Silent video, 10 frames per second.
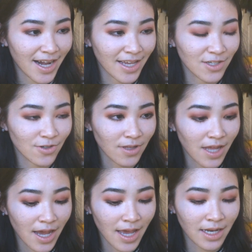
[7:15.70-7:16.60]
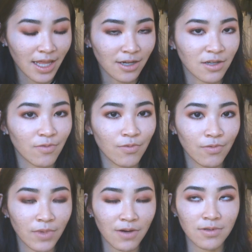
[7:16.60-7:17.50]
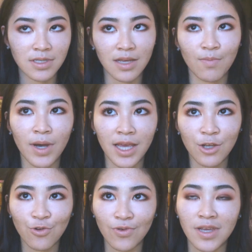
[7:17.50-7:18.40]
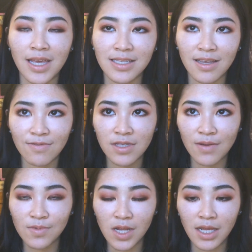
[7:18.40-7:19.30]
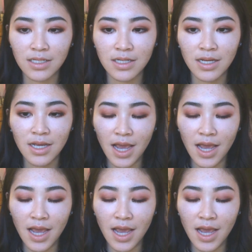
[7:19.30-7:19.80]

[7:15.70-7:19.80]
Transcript: I enjoyed that, and that was like my creative subject.